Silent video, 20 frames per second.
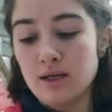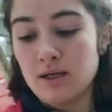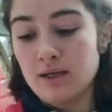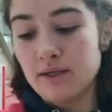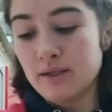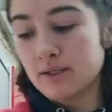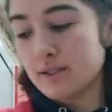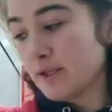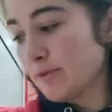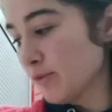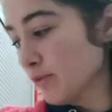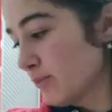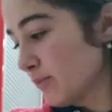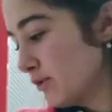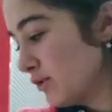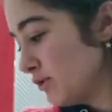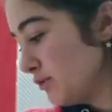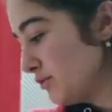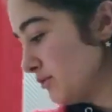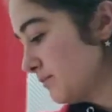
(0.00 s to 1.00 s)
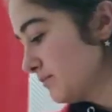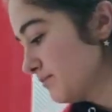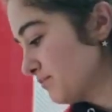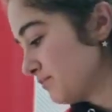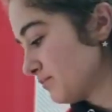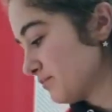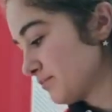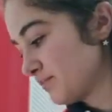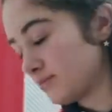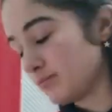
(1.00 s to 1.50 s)
in a separate bowl,
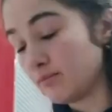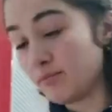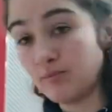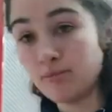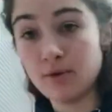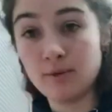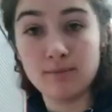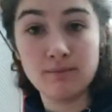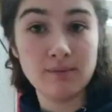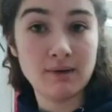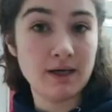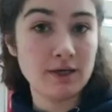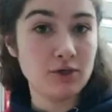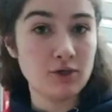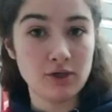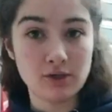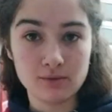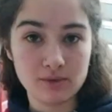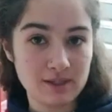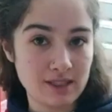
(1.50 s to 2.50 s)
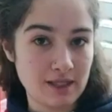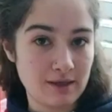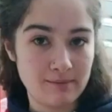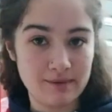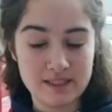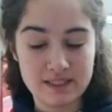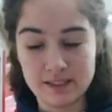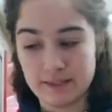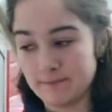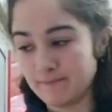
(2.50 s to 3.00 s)
but my god was that
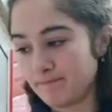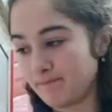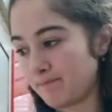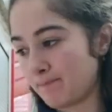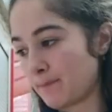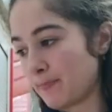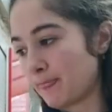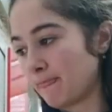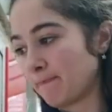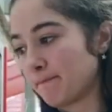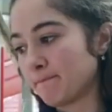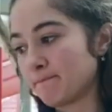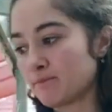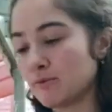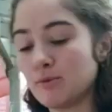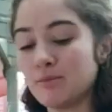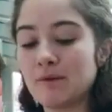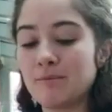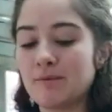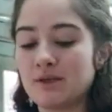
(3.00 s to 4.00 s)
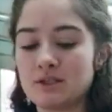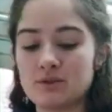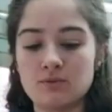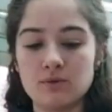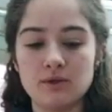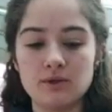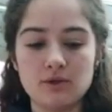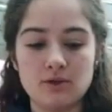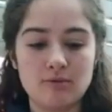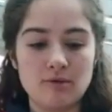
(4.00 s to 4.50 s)
messy. Not my best
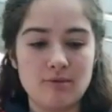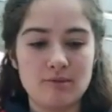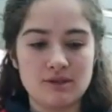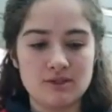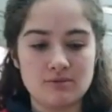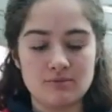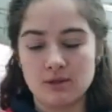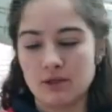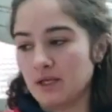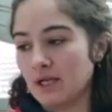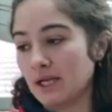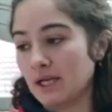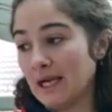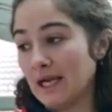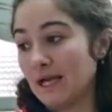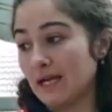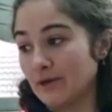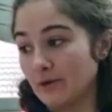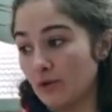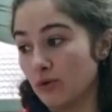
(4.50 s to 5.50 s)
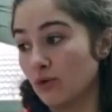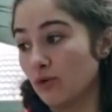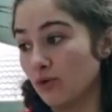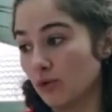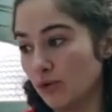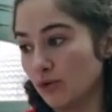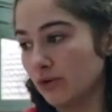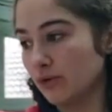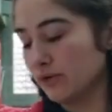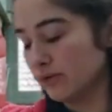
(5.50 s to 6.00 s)
work at
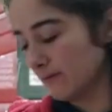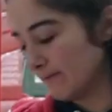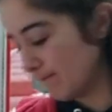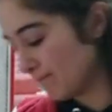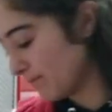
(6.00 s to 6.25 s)
all.